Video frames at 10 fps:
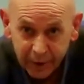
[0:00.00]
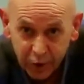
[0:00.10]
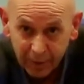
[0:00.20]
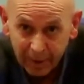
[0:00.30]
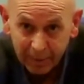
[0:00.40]

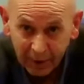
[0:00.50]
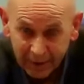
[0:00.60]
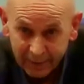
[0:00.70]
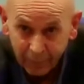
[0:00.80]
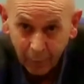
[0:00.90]
should be able to
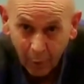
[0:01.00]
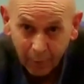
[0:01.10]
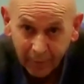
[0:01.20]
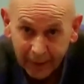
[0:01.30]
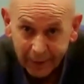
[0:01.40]
leave 4
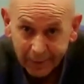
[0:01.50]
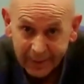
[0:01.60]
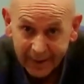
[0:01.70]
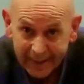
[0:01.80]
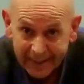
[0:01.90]

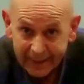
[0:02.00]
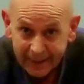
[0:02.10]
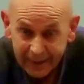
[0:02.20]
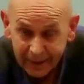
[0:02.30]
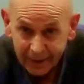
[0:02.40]
fingers
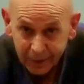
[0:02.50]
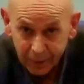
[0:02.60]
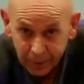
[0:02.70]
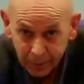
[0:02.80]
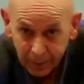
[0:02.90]

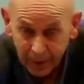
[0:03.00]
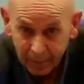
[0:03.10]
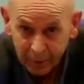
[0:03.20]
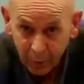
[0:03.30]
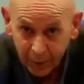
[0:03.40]
into
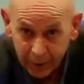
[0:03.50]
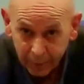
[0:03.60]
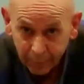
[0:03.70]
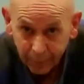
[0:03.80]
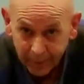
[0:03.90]
between
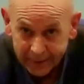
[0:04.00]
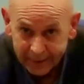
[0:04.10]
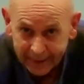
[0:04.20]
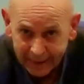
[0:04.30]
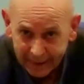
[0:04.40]
your foot
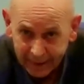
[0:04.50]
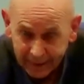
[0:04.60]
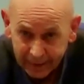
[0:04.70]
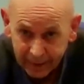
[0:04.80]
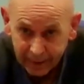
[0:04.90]
and
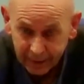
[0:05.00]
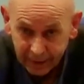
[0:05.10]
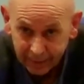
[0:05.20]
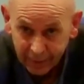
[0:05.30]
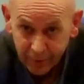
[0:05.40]

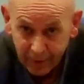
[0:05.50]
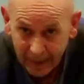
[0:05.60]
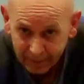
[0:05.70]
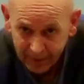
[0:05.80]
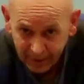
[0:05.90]
the
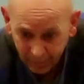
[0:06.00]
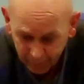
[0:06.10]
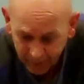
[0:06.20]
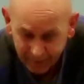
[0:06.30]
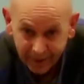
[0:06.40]
strap itself,
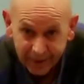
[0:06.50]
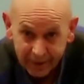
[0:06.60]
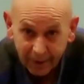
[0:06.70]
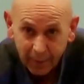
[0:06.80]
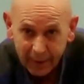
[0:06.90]
okay? Because
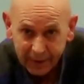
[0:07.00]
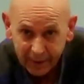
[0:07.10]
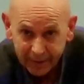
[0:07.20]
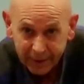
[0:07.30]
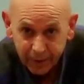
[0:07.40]
otherwise
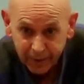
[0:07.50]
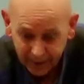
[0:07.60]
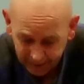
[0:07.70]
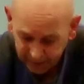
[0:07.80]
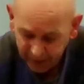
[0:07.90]
it'll be too
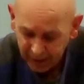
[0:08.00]
tight.